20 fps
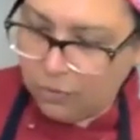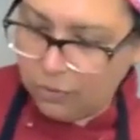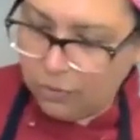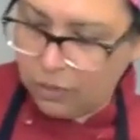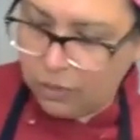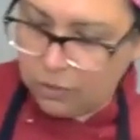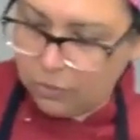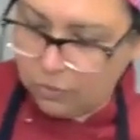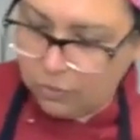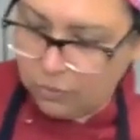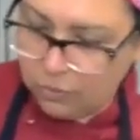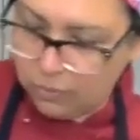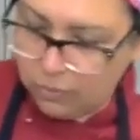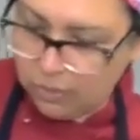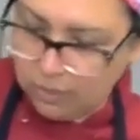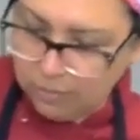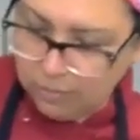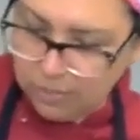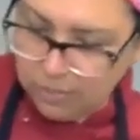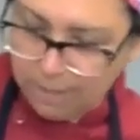you don't need to
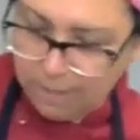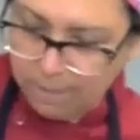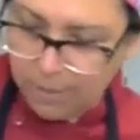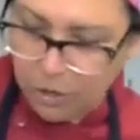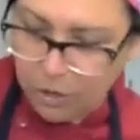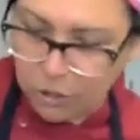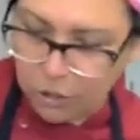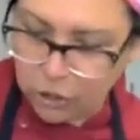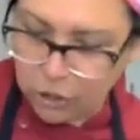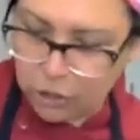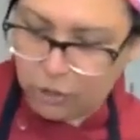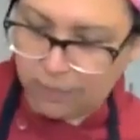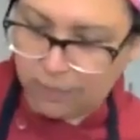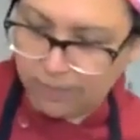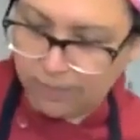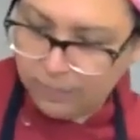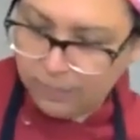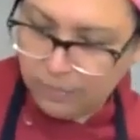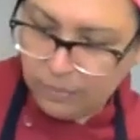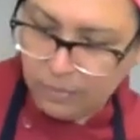cook them that much.
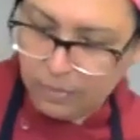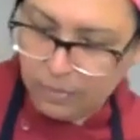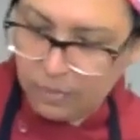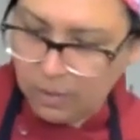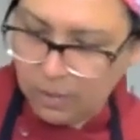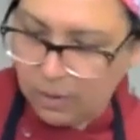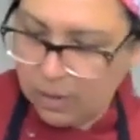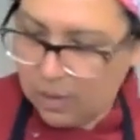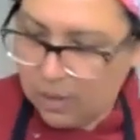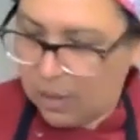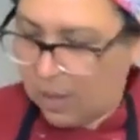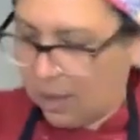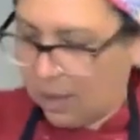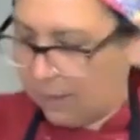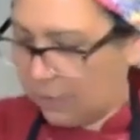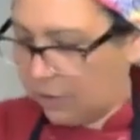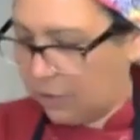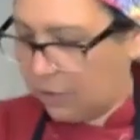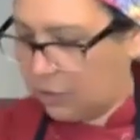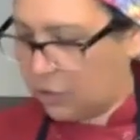
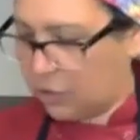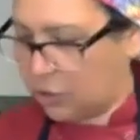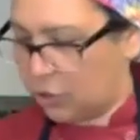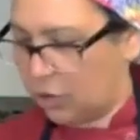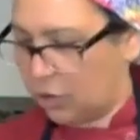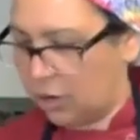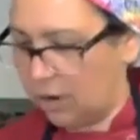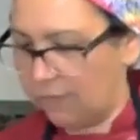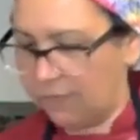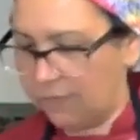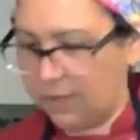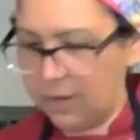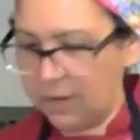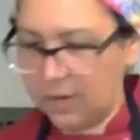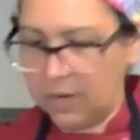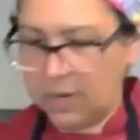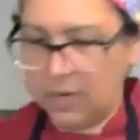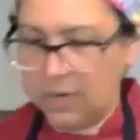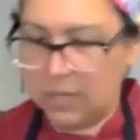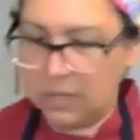I'm gonna turn off
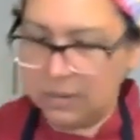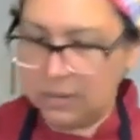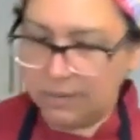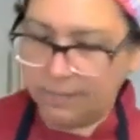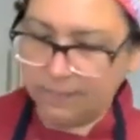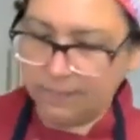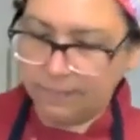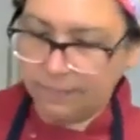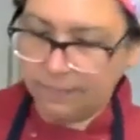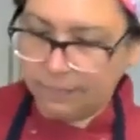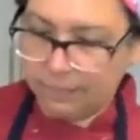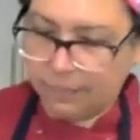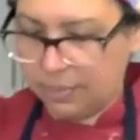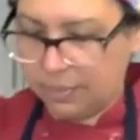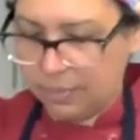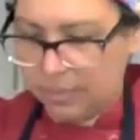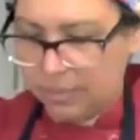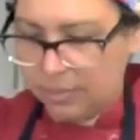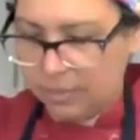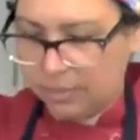the heat.
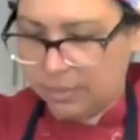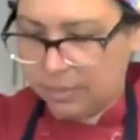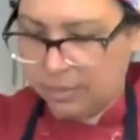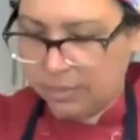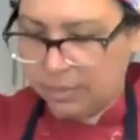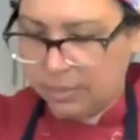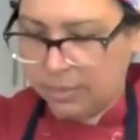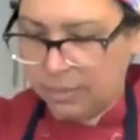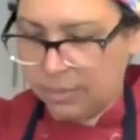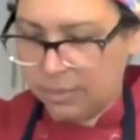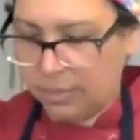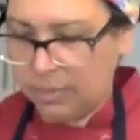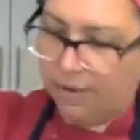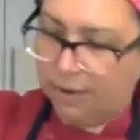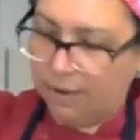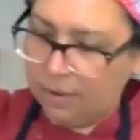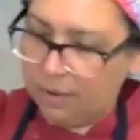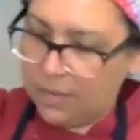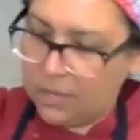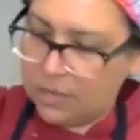
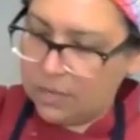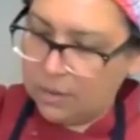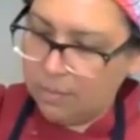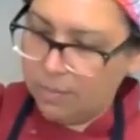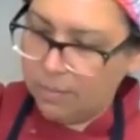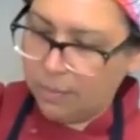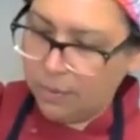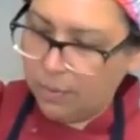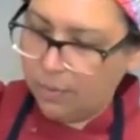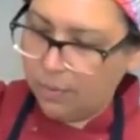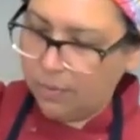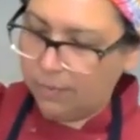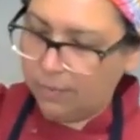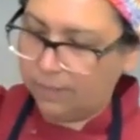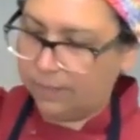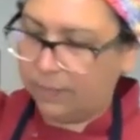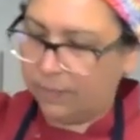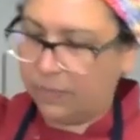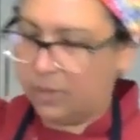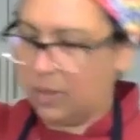Very simple
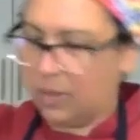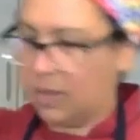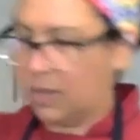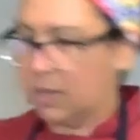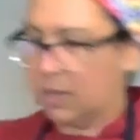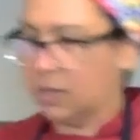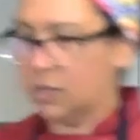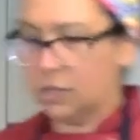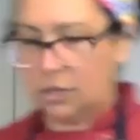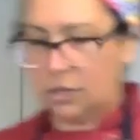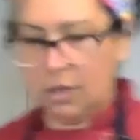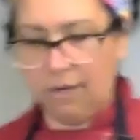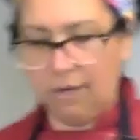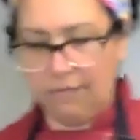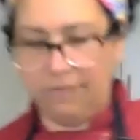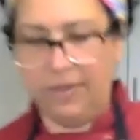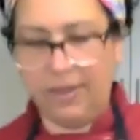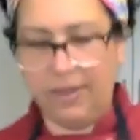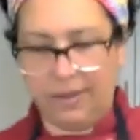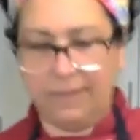
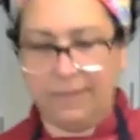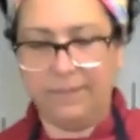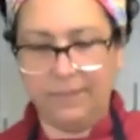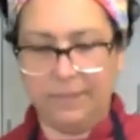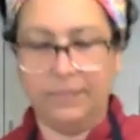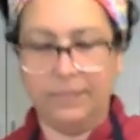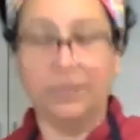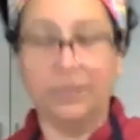stuffing.